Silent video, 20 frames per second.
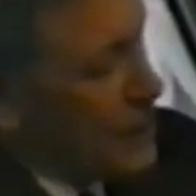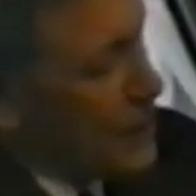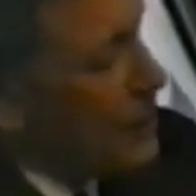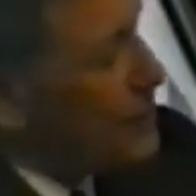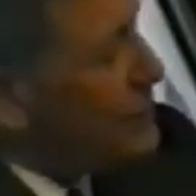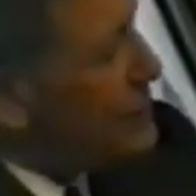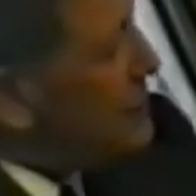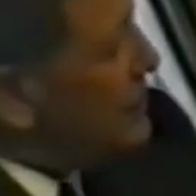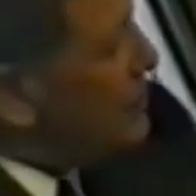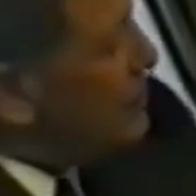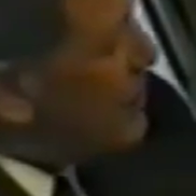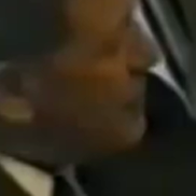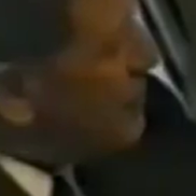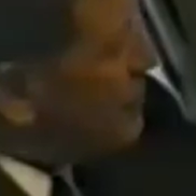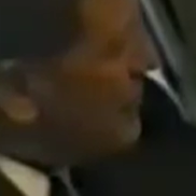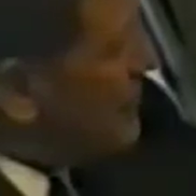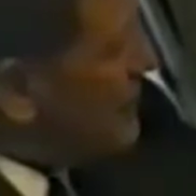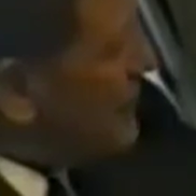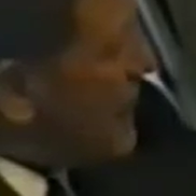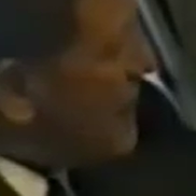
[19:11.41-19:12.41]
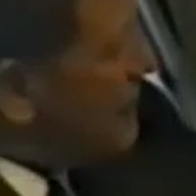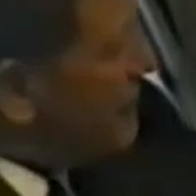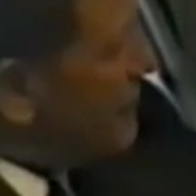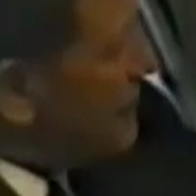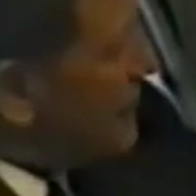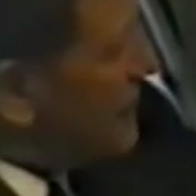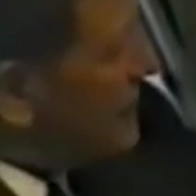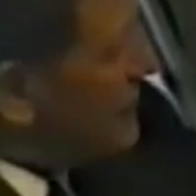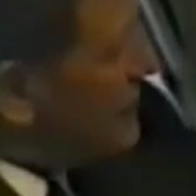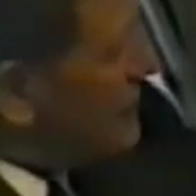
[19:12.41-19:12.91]
I see the people in
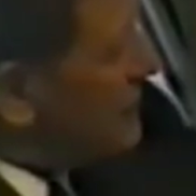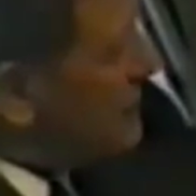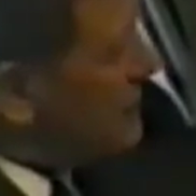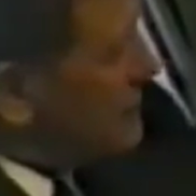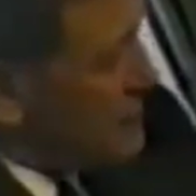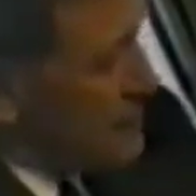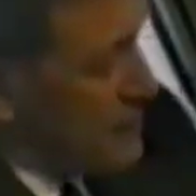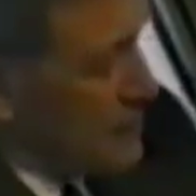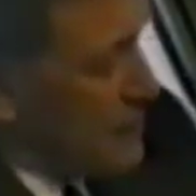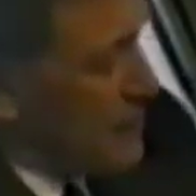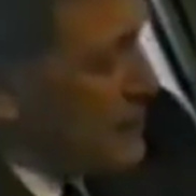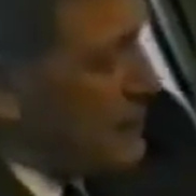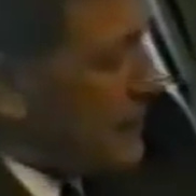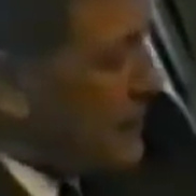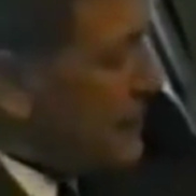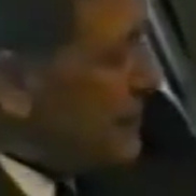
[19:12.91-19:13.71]
Africa, in